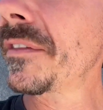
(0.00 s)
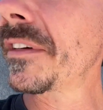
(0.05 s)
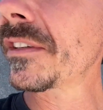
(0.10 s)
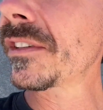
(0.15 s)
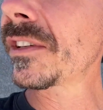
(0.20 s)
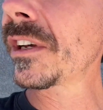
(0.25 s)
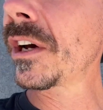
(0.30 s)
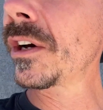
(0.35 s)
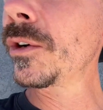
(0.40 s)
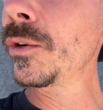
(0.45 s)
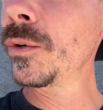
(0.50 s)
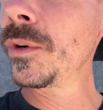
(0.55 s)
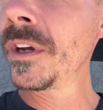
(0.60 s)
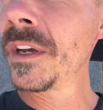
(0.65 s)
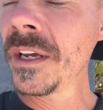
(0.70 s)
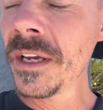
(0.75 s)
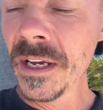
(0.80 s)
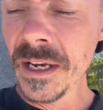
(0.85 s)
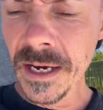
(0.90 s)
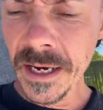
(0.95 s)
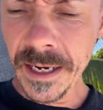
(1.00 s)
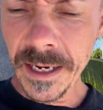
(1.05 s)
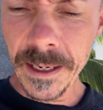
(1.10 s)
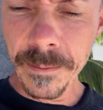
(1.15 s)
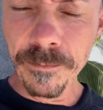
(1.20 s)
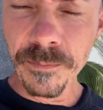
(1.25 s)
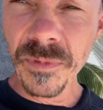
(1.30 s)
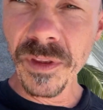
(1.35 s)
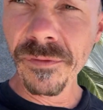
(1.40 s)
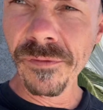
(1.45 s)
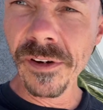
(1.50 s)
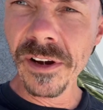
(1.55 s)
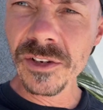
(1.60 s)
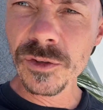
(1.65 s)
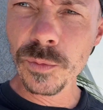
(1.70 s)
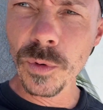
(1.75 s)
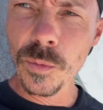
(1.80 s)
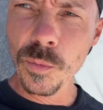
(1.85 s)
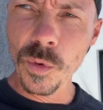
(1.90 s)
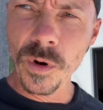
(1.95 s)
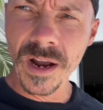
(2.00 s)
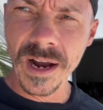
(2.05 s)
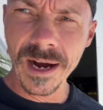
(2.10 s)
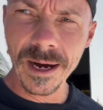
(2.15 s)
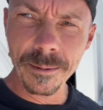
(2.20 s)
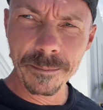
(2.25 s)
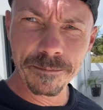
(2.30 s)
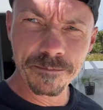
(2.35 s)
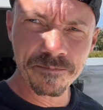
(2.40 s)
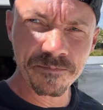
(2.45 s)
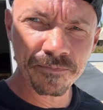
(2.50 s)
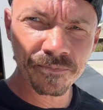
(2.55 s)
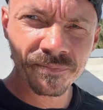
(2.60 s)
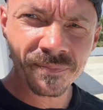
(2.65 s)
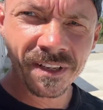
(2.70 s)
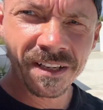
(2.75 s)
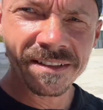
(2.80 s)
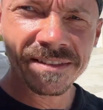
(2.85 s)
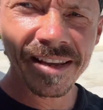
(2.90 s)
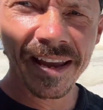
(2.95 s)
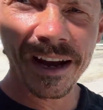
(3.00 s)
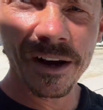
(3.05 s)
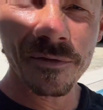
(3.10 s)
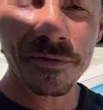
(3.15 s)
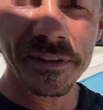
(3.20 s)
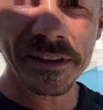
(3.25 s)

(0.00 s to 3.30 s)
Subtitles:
So the first one will come down this